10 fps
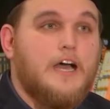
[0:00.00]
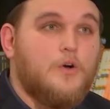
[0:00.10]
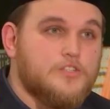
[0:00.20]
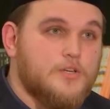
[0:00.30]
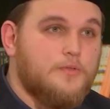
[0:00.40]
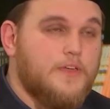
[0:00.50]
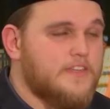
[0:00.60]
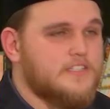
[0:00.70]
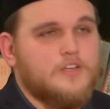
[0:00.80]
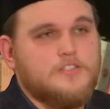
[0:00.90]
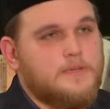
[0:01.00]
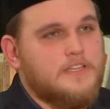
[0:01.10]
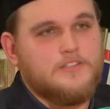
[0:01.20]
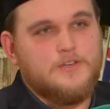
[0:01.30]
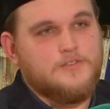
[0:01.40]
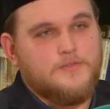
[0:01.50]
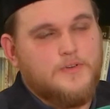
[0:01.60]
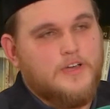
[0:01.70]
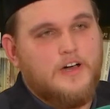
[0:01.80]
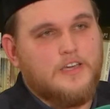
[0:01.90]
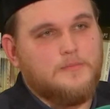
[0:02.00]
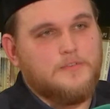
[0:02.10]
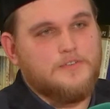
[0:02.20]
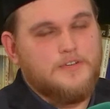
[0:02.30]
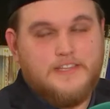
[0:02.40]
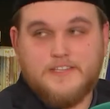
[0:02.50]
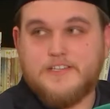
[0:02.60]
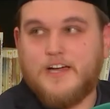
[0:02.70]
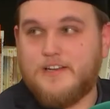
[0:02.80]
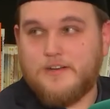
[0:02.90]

I also think there's loads of arguments on either side.